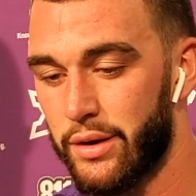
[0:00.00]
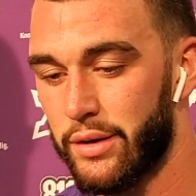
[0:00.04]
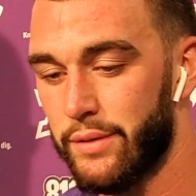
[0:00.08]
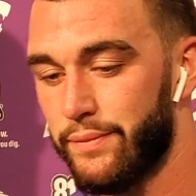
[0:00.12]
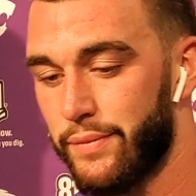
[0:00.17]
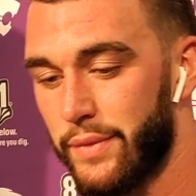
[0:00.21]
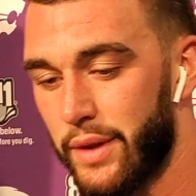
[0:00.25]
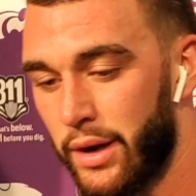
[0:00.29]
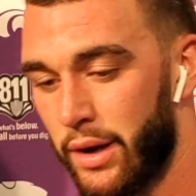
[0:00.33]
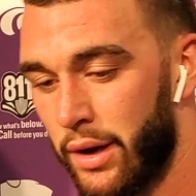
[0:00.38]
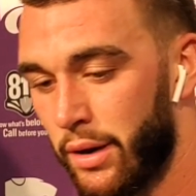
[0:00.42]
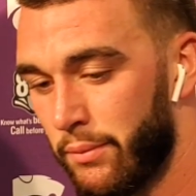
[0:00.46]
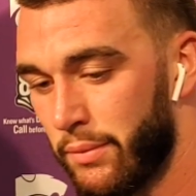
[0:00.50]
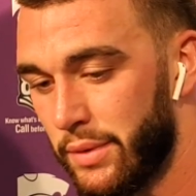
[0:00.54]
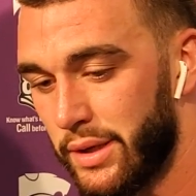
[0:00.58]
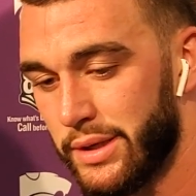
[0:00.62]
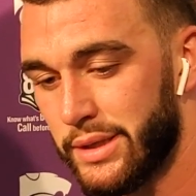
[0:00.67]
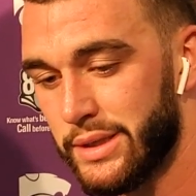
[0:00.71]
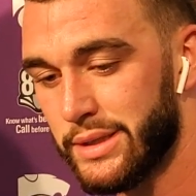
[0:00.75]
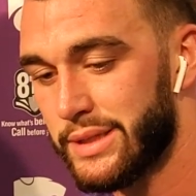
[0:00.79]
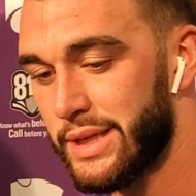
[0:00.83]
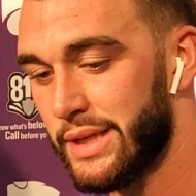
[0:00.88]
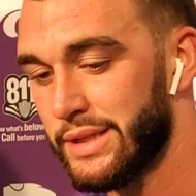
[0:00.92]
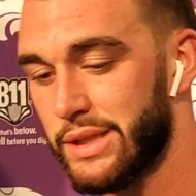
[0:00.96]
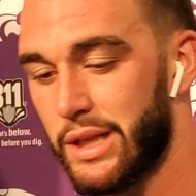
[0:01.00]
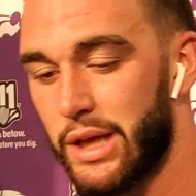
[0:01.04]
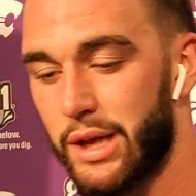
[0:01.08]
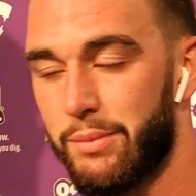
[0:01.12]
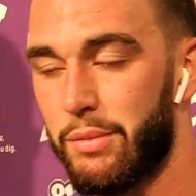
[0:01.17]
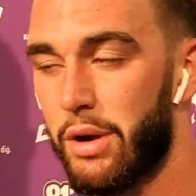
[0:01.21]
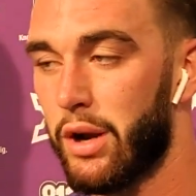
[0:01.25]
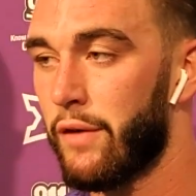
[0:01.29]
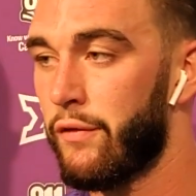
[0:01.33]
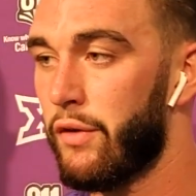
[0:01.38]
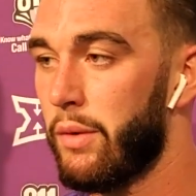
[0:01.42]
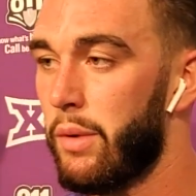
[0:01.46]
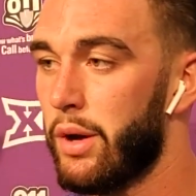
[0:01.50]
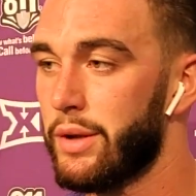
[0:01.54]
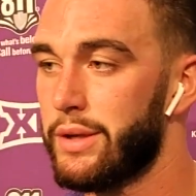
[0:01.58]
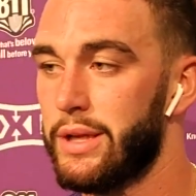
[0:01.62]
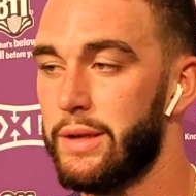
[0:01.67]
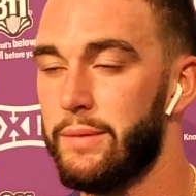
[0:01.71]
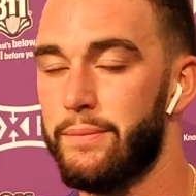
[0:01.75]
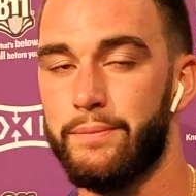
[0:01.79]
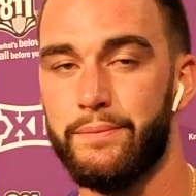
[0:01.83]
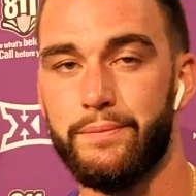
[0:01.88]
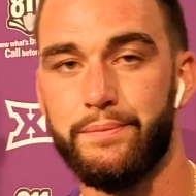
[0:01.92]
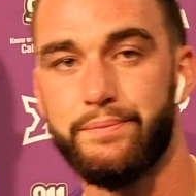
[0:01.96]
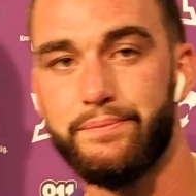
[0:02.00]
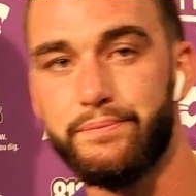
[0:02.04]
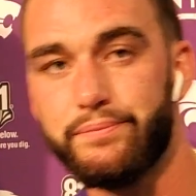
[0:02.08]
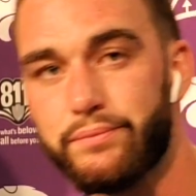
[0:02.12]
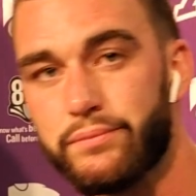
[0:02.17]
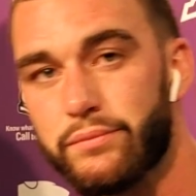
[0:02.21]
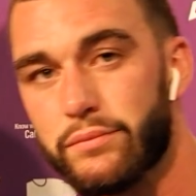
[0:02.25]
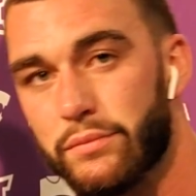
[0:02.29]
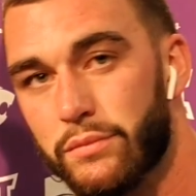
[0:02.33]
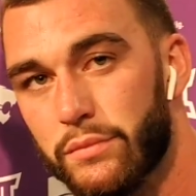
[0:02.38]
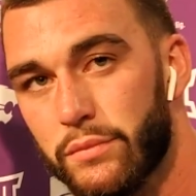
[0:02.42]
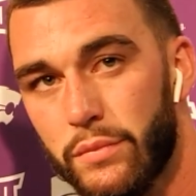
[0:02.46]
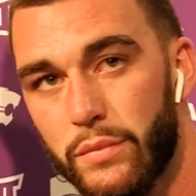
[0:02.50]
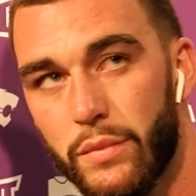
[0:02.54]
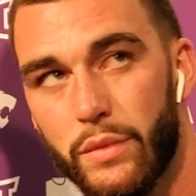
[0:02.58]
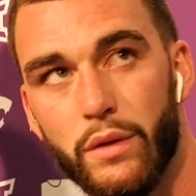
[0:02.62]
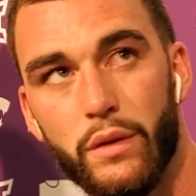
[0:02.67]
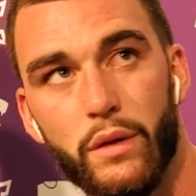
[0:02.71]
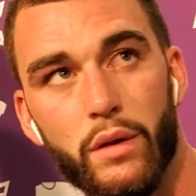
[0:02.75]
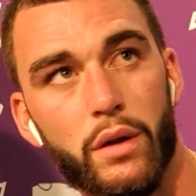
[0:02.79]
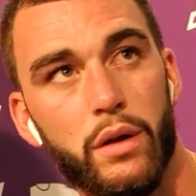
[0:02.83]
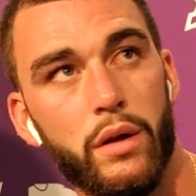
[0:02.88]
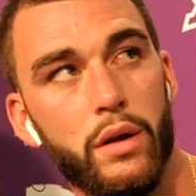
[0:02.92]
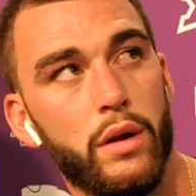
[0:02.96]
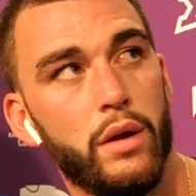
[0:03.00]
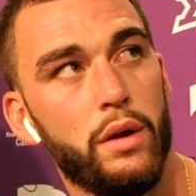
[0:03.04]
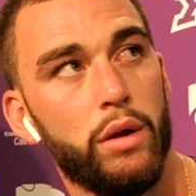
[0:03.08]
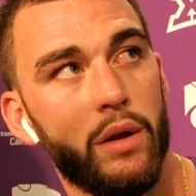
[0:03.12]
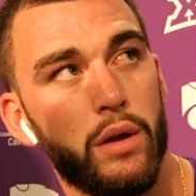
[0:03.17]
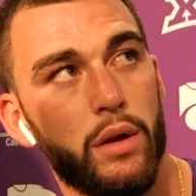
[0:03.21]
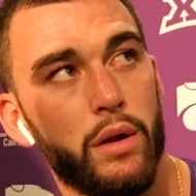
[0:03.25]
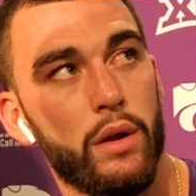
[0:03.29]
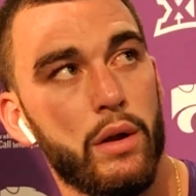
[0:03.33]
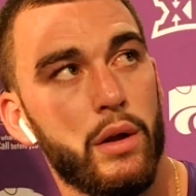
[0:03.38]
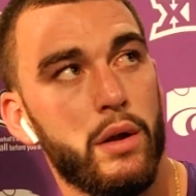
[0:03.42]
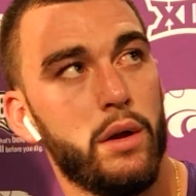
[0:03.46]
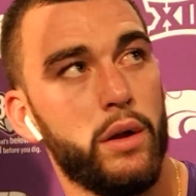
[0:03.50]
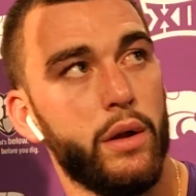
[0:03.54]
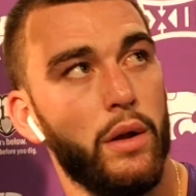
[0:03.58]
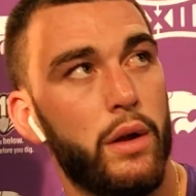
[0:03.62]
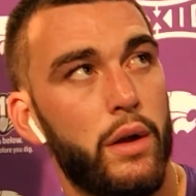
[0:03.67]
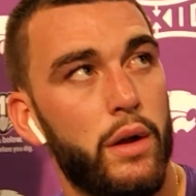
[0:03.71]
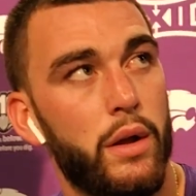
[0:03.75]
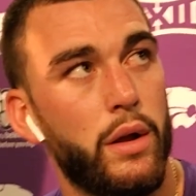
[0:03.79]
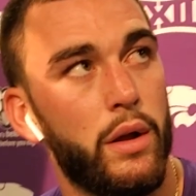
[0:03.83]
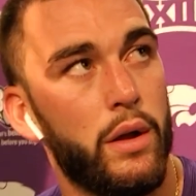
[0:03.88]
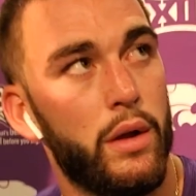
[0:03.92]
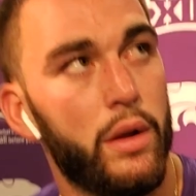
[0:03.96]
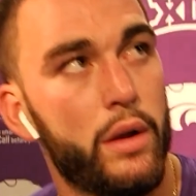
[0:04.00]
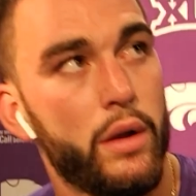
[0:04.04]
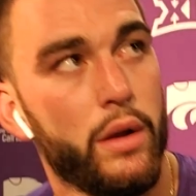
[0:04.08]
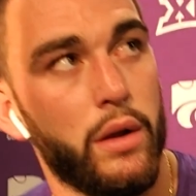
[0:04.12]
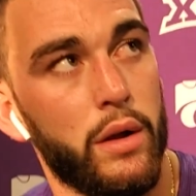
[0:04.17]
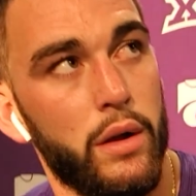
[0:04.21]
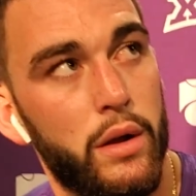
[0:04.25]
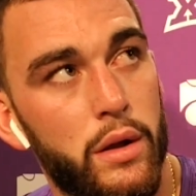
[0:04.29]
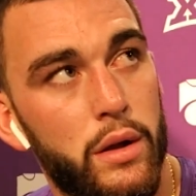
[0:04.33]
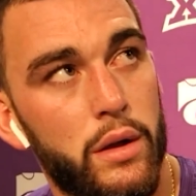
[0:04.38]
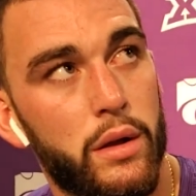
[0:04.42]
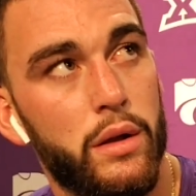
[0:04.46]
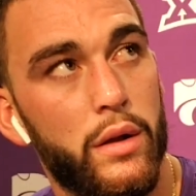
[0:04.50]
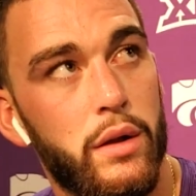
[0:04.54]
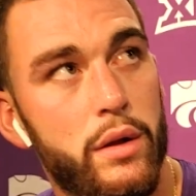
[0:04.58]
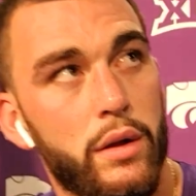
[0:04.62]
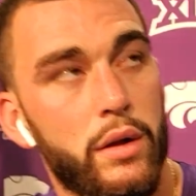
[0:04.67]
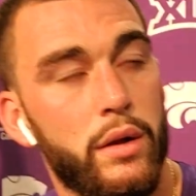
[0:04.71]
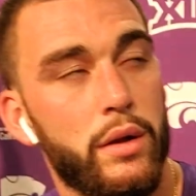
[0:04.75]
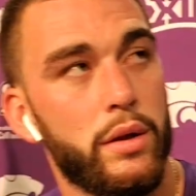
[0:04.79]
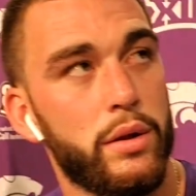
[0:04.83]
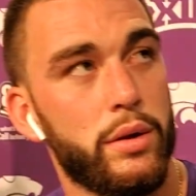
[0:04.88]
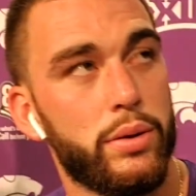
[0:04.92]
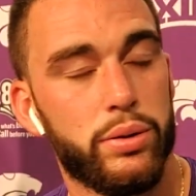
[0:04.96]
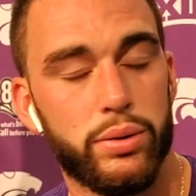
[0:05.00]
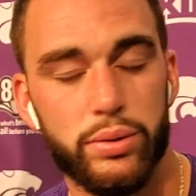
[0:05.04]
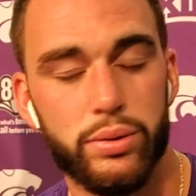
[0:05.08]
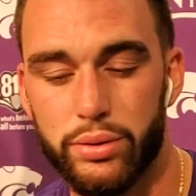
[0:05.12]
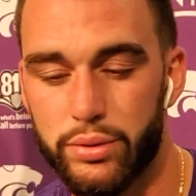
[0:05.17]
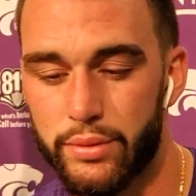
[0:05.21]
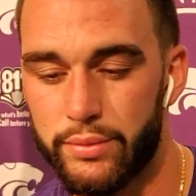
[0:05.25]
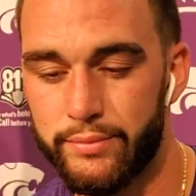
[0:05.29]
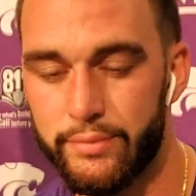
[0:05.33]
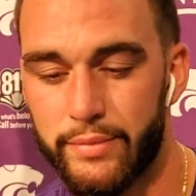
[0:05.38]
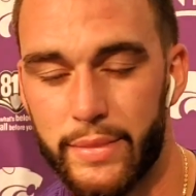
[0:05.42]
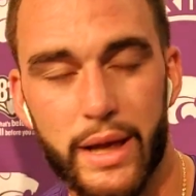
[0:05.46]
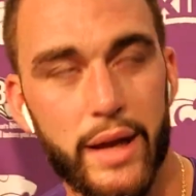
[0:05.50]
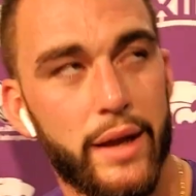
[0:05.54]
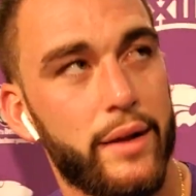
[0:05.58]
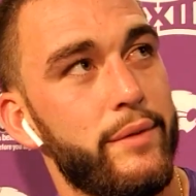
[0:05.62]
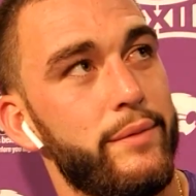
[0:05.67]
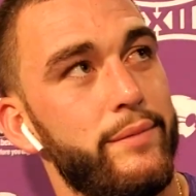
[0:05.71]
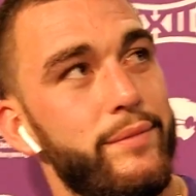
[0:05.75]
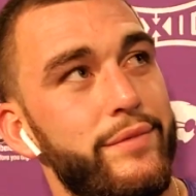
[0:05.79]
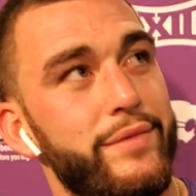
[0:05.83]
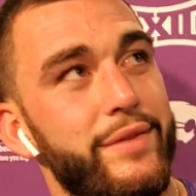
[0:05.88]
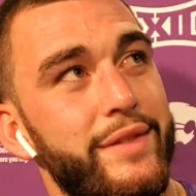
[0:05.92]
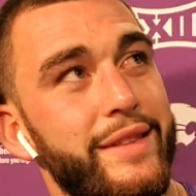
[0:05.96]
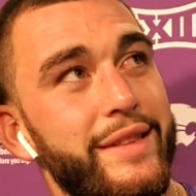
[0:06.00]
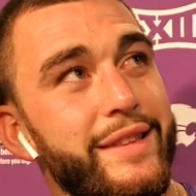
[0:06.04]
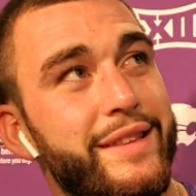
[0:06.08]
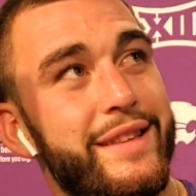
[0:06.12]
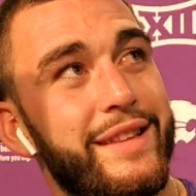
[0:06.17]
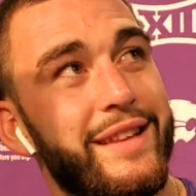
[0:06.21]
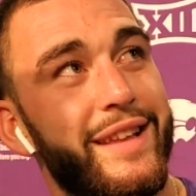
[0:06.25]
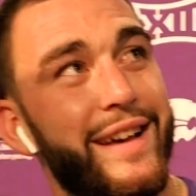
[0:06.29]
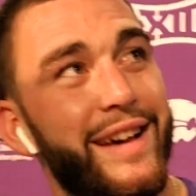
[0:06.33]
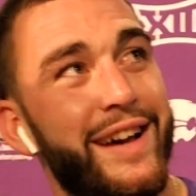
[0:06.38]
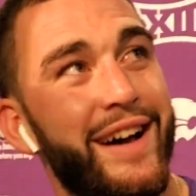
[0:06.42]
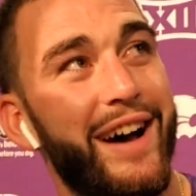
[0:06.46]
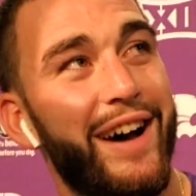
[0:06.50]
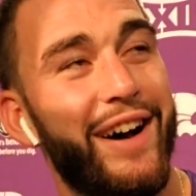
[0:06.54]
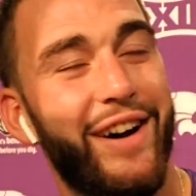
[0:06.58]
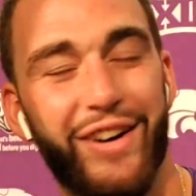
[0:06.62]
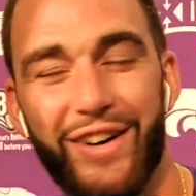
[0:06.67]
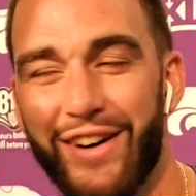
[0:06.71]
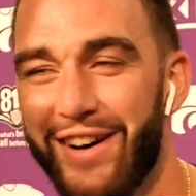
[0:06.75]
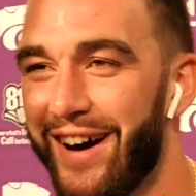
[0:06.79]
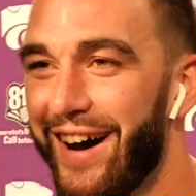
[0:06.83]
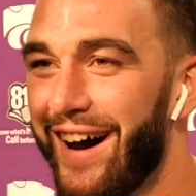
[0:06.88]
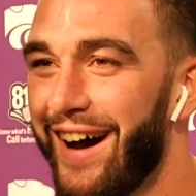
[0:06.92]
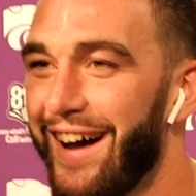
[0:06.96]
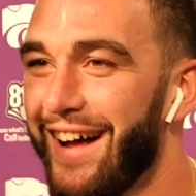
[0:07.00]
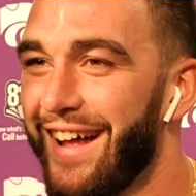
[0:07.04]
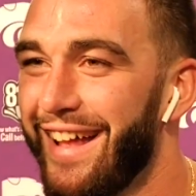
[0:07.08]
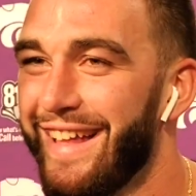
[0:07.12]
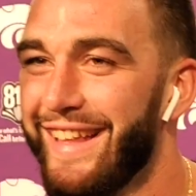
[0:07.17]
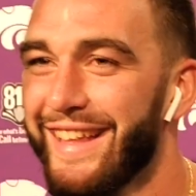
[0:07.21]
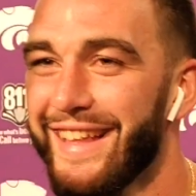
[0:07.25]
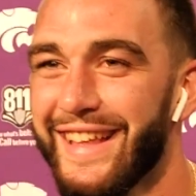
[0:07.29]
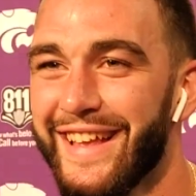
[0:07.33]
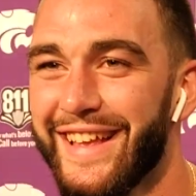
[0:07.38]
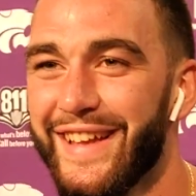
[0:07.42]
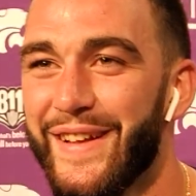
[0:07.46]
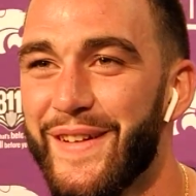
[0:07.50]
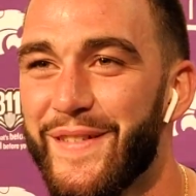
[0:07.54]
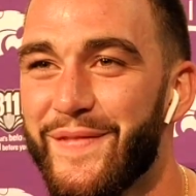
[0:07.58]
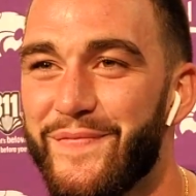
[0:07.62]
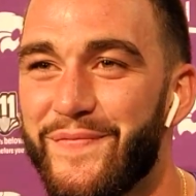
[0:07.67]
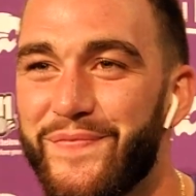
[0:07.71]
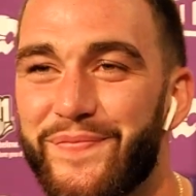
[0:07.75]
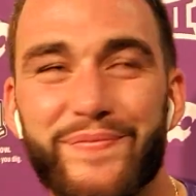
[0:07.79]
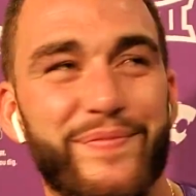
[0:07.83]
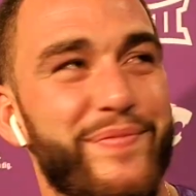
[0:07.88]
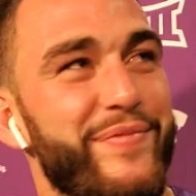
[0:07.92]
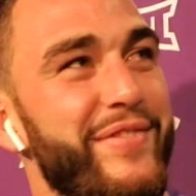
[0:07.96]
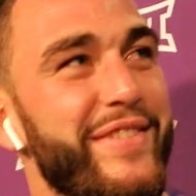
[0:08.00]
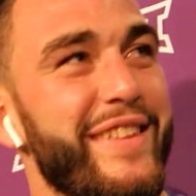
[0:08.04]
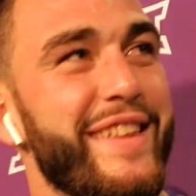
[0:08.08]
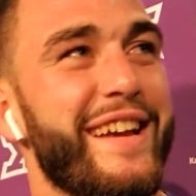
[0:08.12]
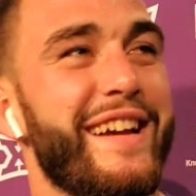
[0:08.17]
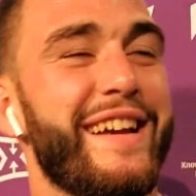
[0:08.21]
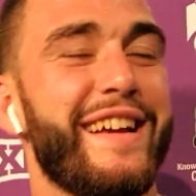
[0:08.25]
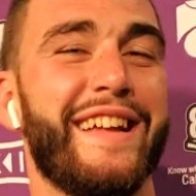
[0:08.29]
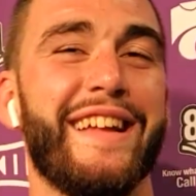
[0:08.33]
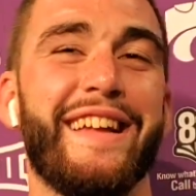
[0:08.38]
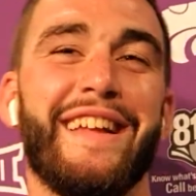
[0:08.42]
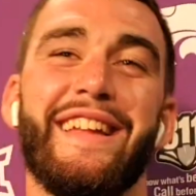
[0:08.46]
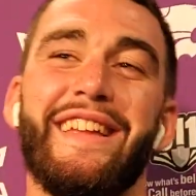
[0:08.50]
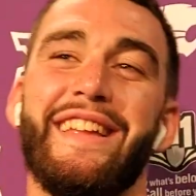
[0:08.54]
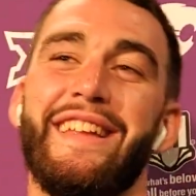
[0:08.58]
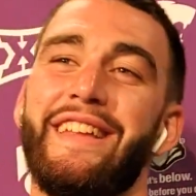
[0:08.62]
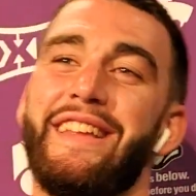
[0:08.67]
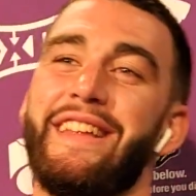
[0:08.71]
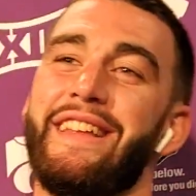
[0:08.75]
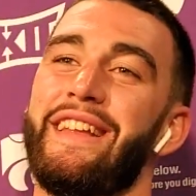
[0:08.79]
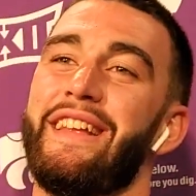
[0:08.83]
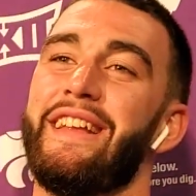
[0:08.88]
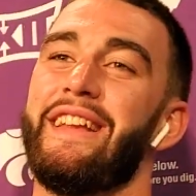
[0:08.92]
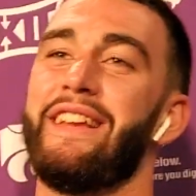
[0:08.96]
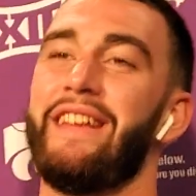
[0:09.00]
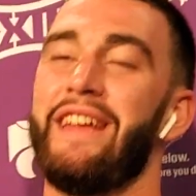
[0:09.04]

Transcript: Yeah, that one uh, says a lot uh, about our football team. Coach had mentioned you were fighting through some cramps, and it looked like like on that sneak, did something happen to your hand on that sneak too that you had to fight through?